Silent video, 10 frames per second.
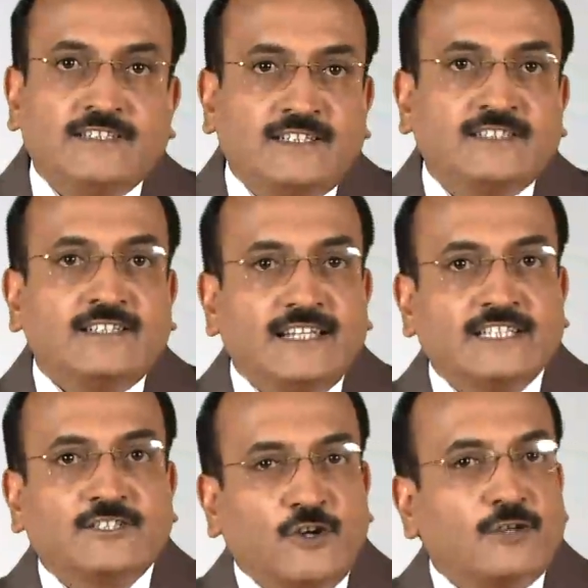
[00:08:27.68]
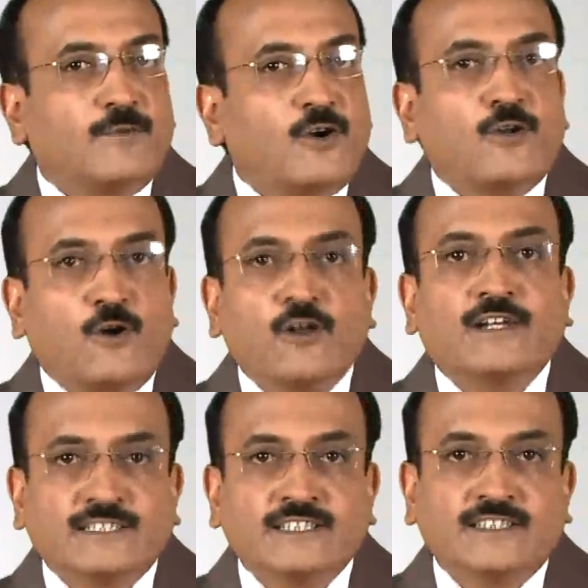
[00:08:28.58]
citizen has not brought all
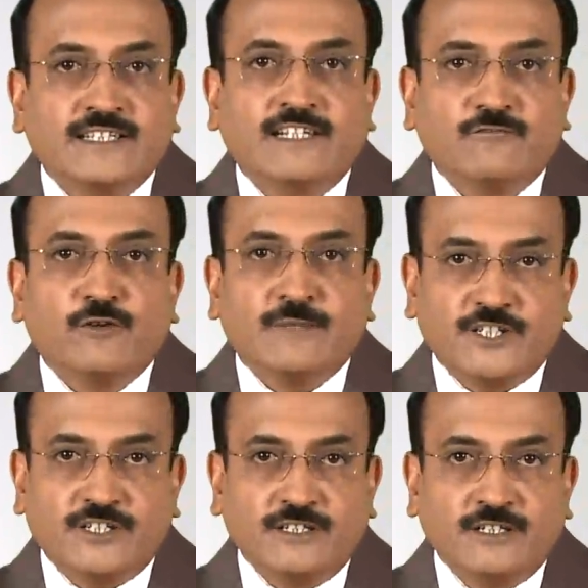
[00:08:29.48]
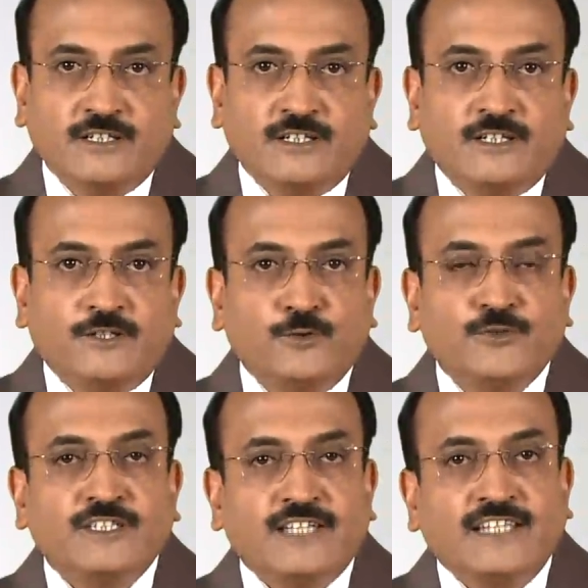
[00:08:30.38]
necessary information,
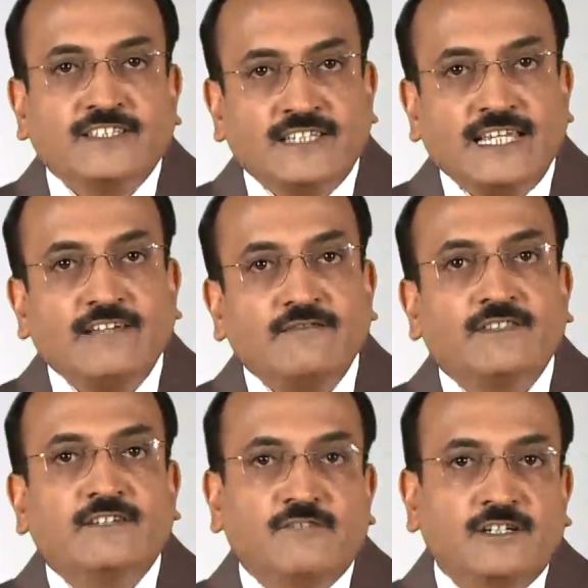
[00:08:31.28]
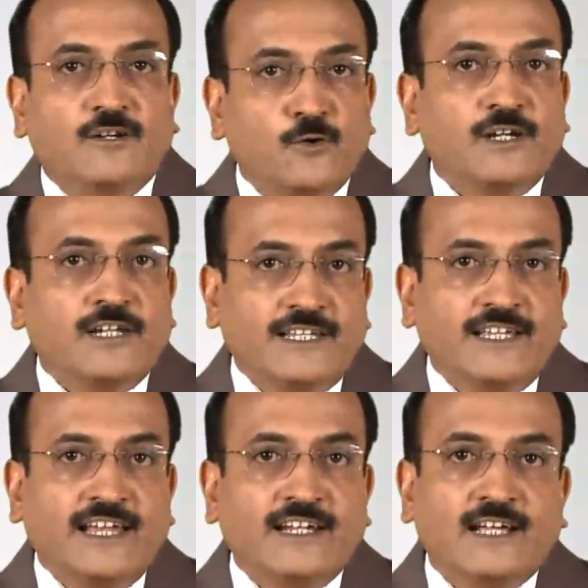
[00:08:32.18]
users can save the work locally
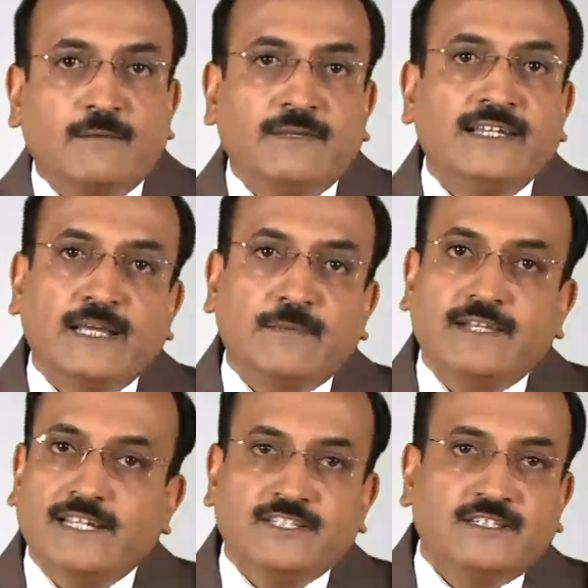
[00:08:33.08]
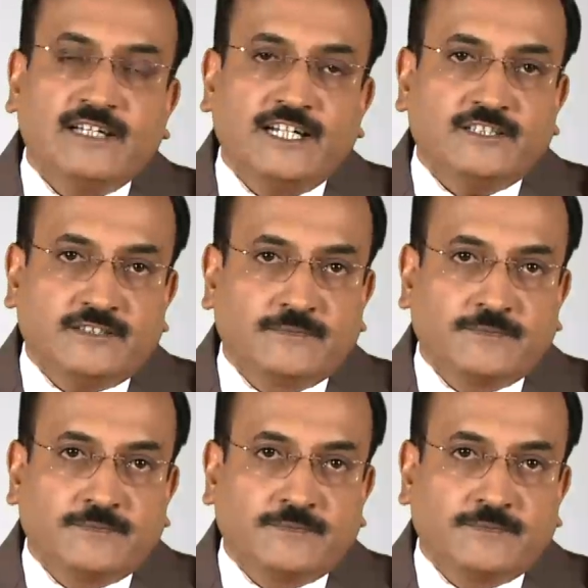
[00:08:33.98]
and complete the application later.